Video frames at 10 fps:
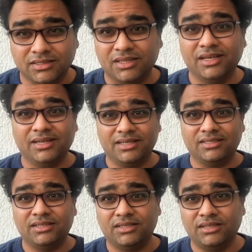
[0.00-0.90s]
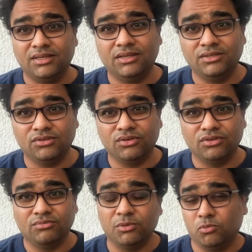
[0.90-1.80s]
the intensity is going
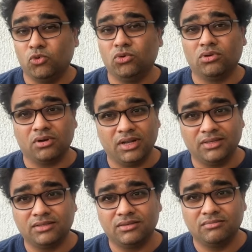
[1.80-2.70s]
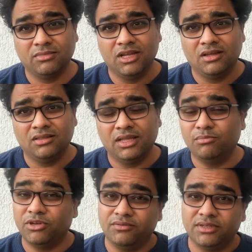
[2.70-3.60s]
to be more or less than
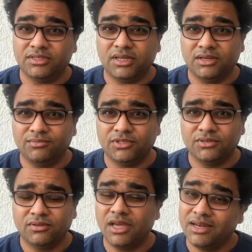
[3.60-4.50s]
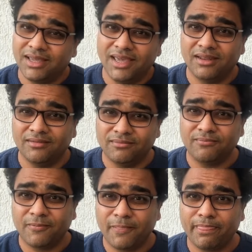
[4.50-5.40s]
previous times? And again,
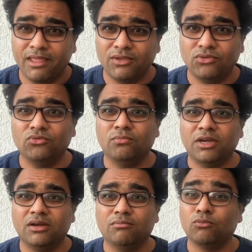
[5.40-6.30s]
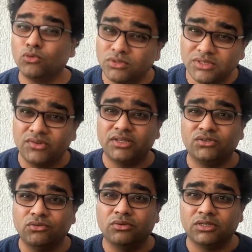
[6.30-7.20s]
you become more
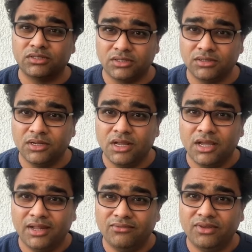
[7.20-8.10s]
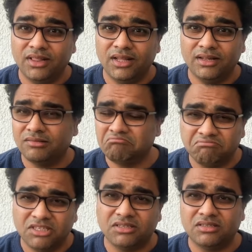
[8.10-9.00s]
stressed towards it and feel that
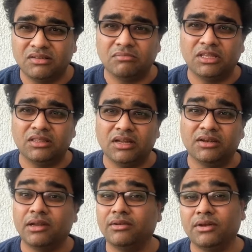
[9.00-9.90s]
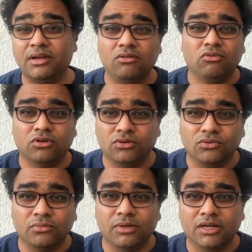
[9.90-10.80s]
this is something that I really want to
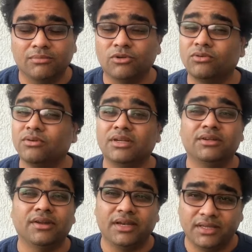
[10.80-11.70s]
do, but I'm not really ready.